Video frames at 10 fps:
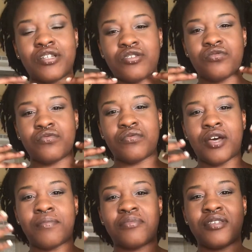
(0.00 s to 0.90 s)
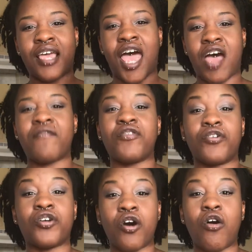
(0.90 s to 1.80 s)
to have your
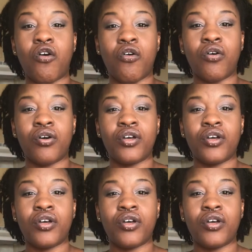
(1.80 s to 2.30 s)
goal.